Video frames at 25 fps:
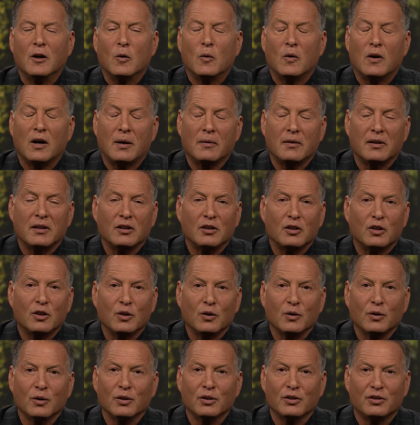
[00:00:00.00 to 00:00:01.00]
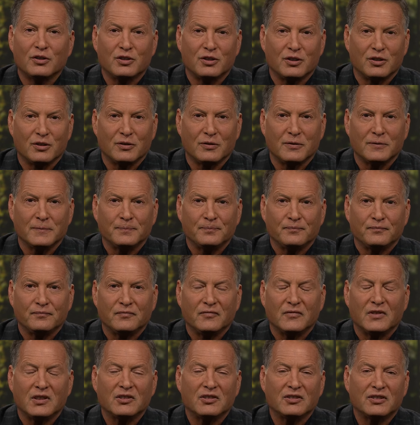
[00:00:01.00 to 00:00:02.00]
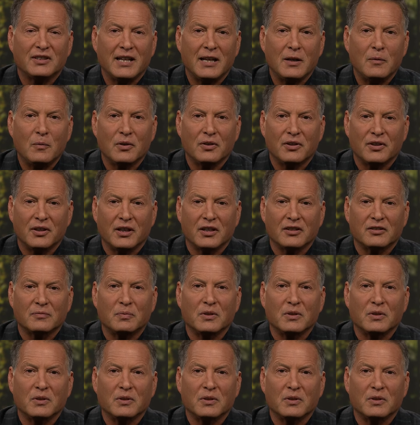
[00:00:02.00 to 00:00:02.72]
Well, I'm going to encourage you to stay with us,